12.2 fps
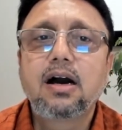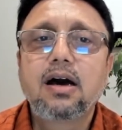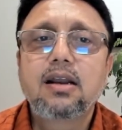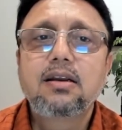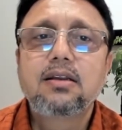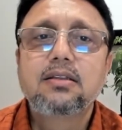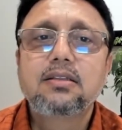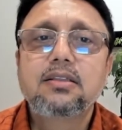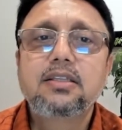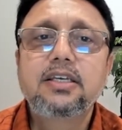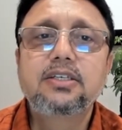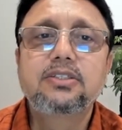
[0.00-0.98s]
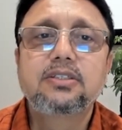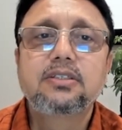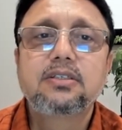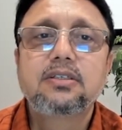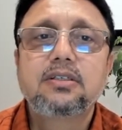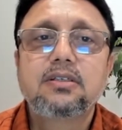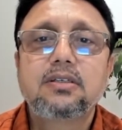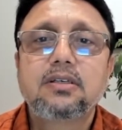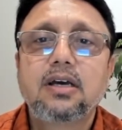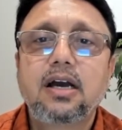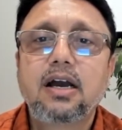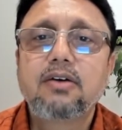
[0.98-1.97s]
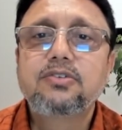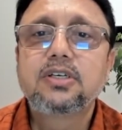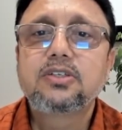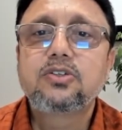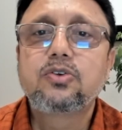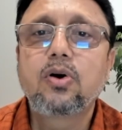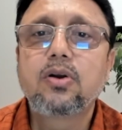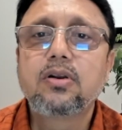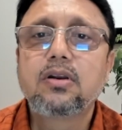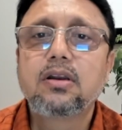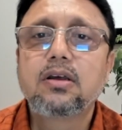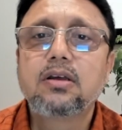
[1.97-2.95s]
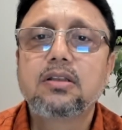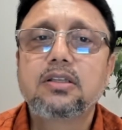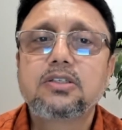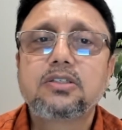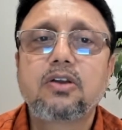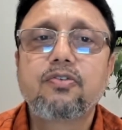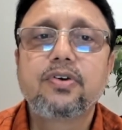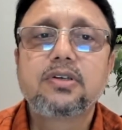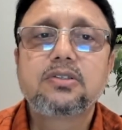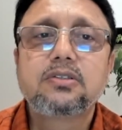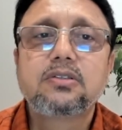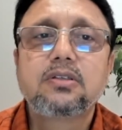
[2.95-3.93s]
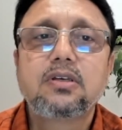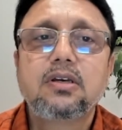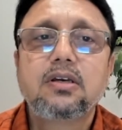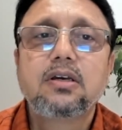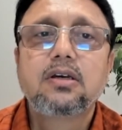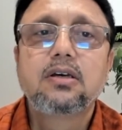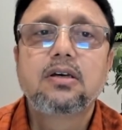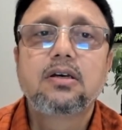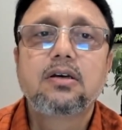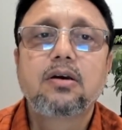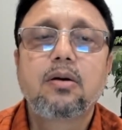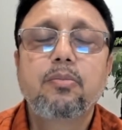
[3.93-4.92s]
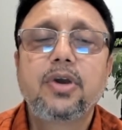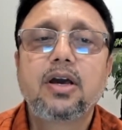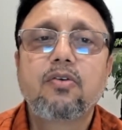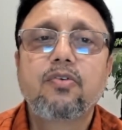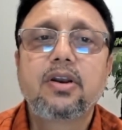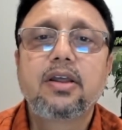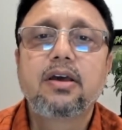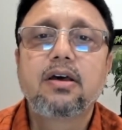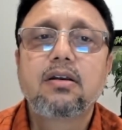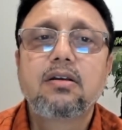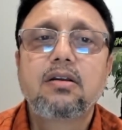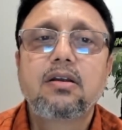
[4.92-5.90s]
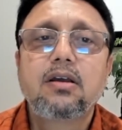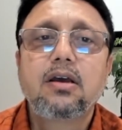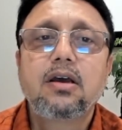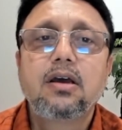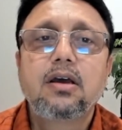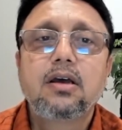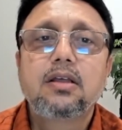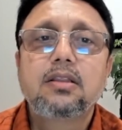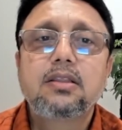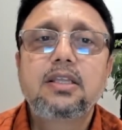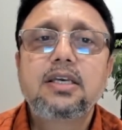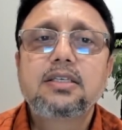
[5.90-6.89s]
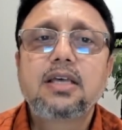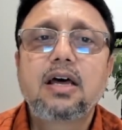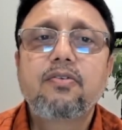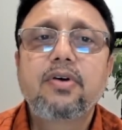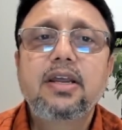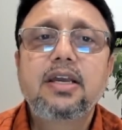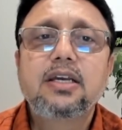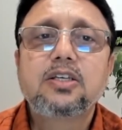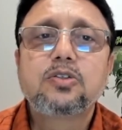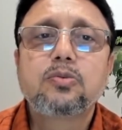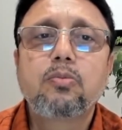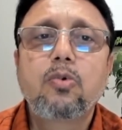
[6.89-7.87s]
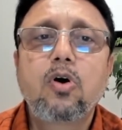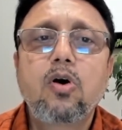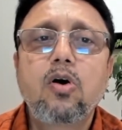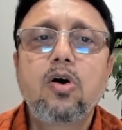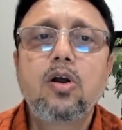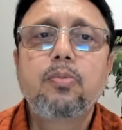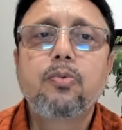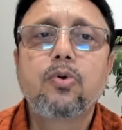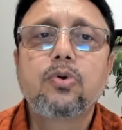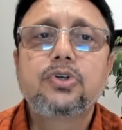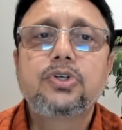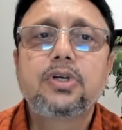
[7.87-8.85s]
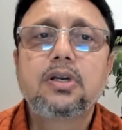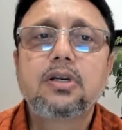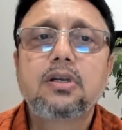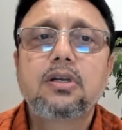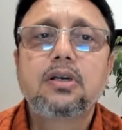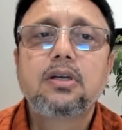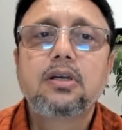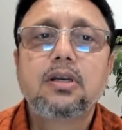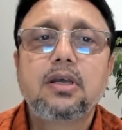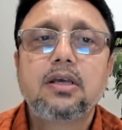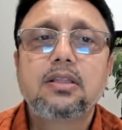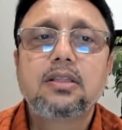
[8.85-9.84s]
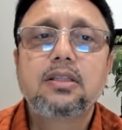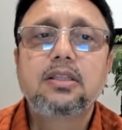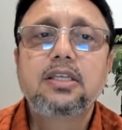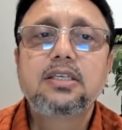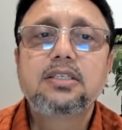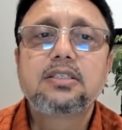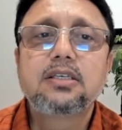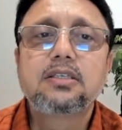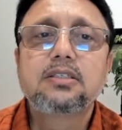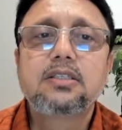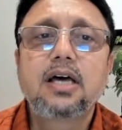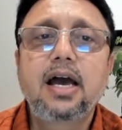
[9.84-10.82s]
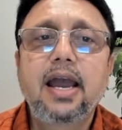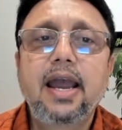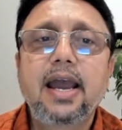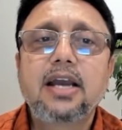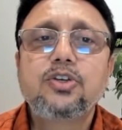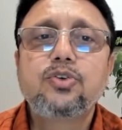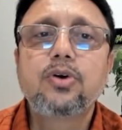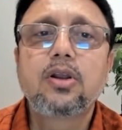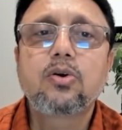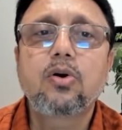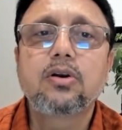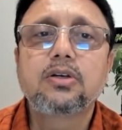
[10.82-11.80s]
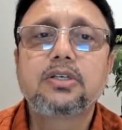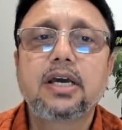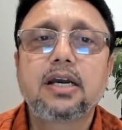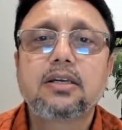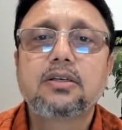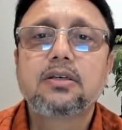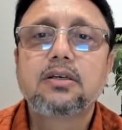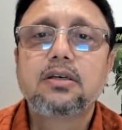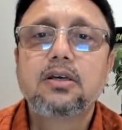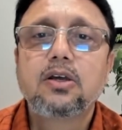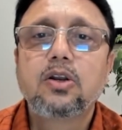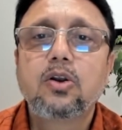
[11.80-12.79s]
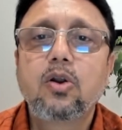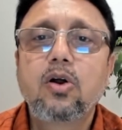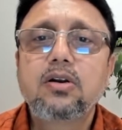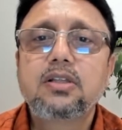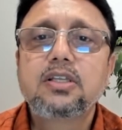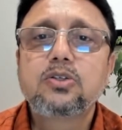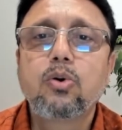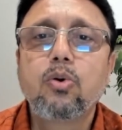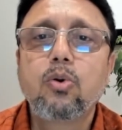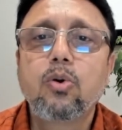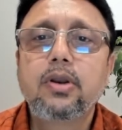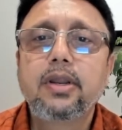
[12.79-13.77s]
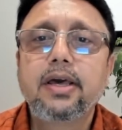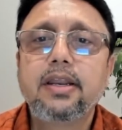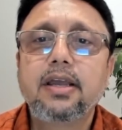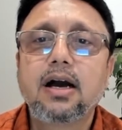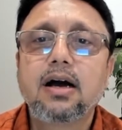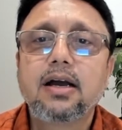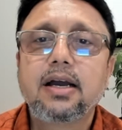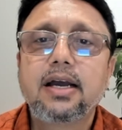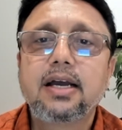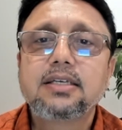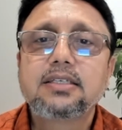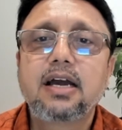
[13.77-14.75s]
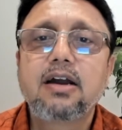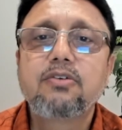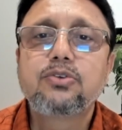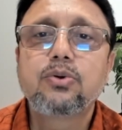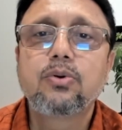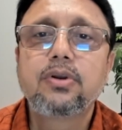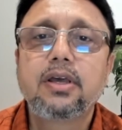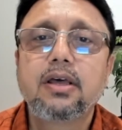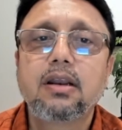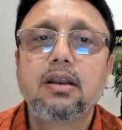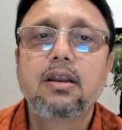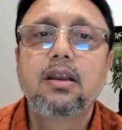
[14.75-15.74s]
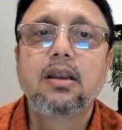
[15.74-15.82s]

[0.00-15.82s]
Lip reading: are these. I've just drawn this surface, bigger one here. These are very small portion. This is the actual contact, not this whole area as I have shown here.